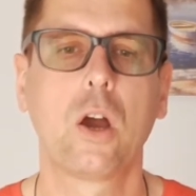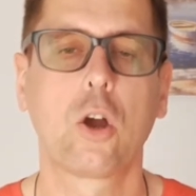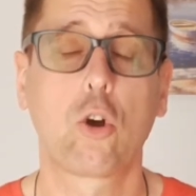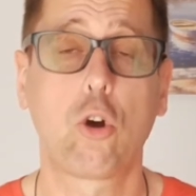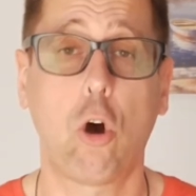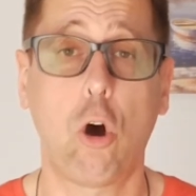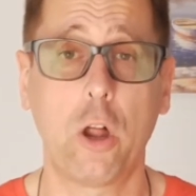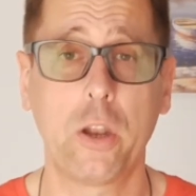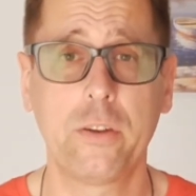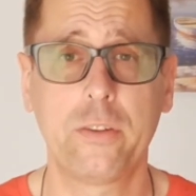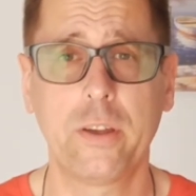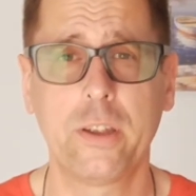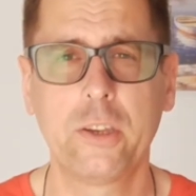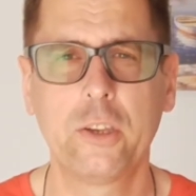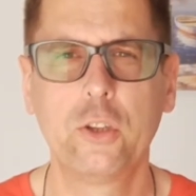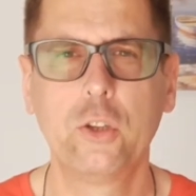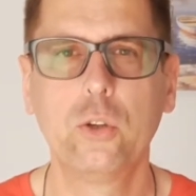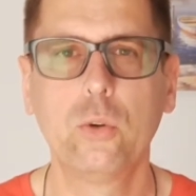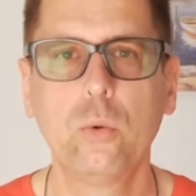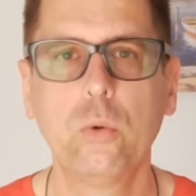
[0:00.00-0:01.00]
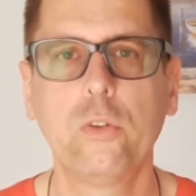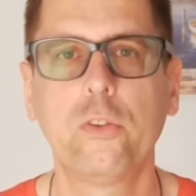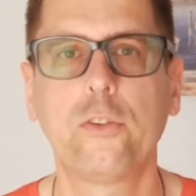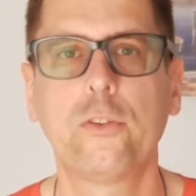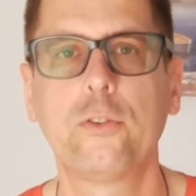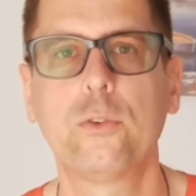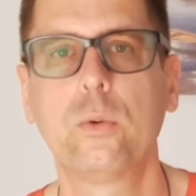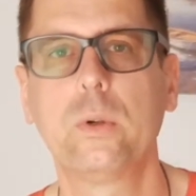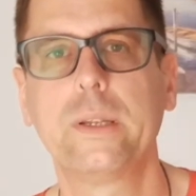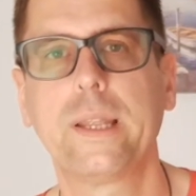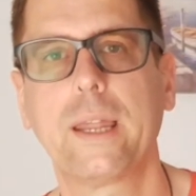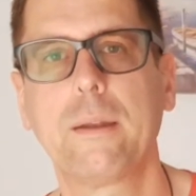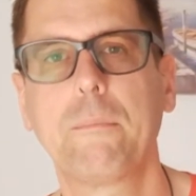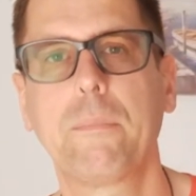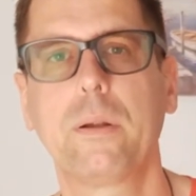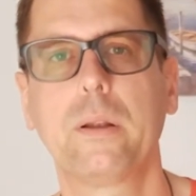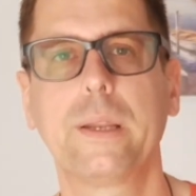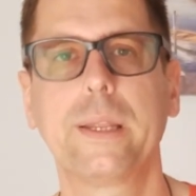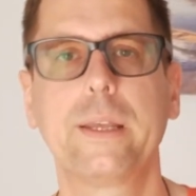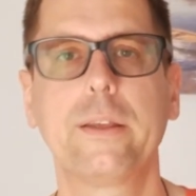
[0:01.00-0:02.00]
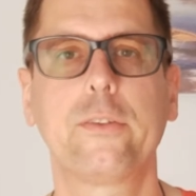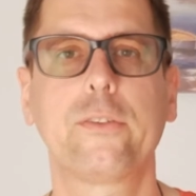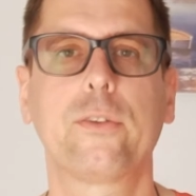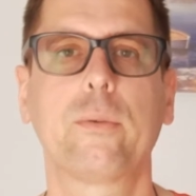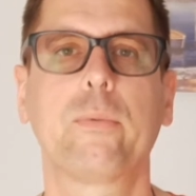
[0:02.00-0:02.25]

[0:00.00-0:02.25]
content useful, then please